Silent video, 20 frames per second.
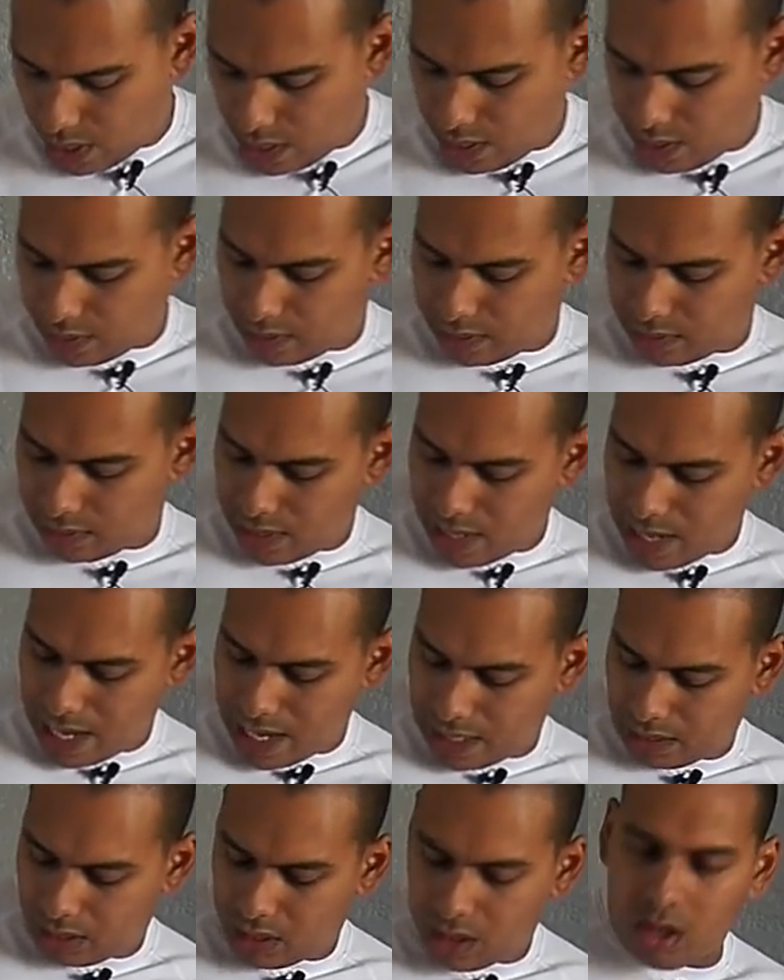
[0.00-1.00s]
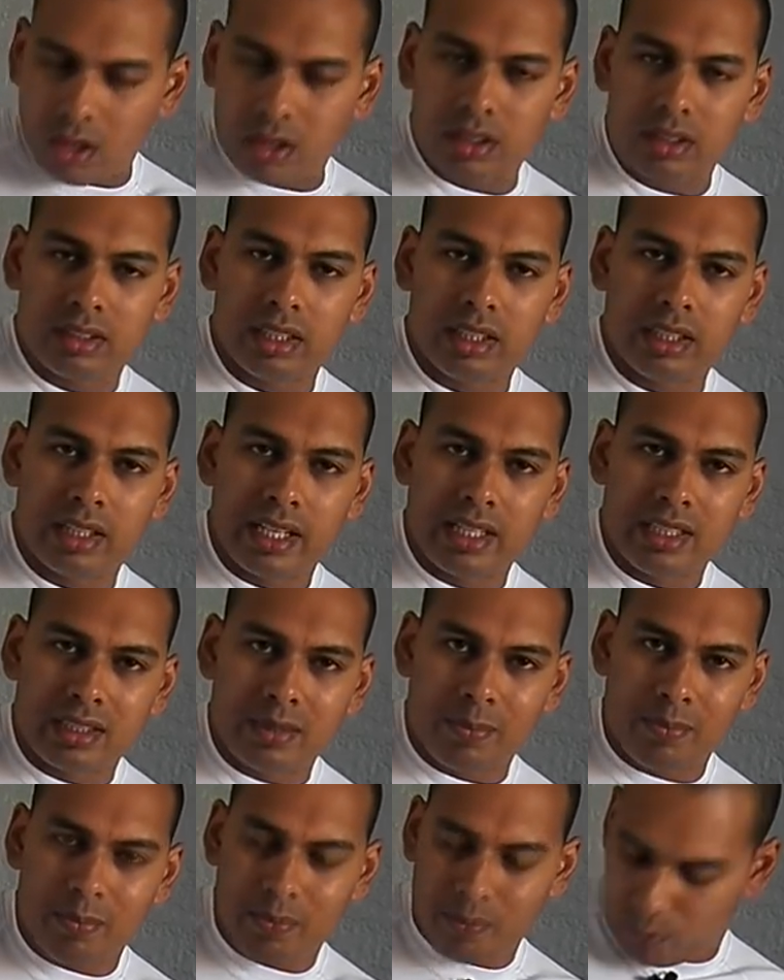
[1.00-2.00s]
is slide the holster against
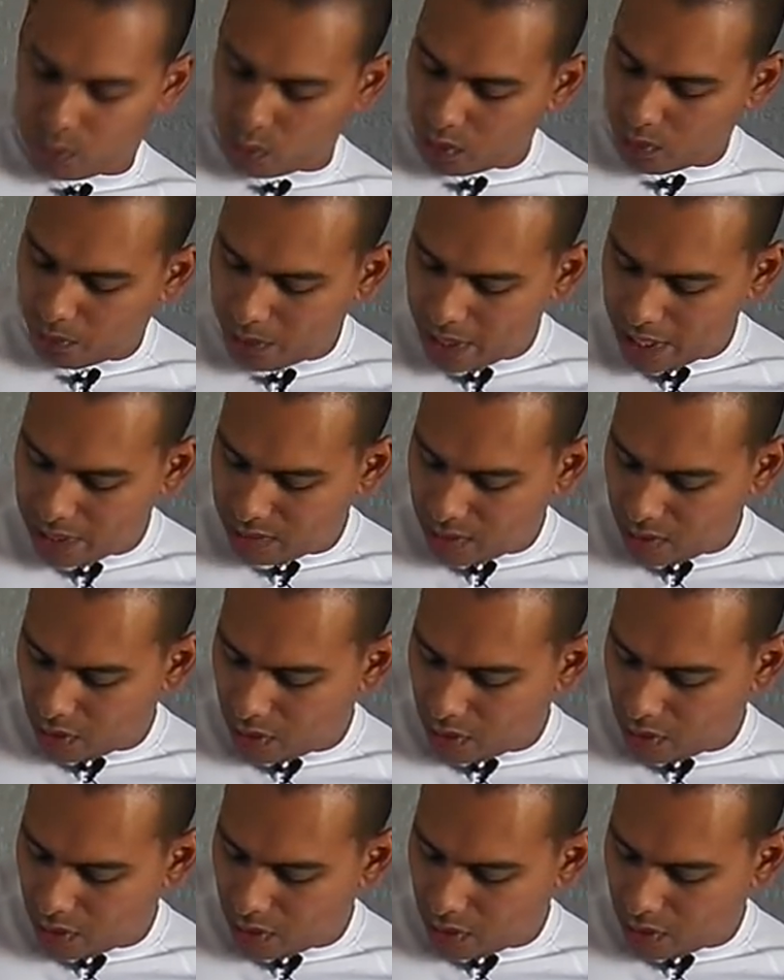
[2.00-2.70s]
the sort of front side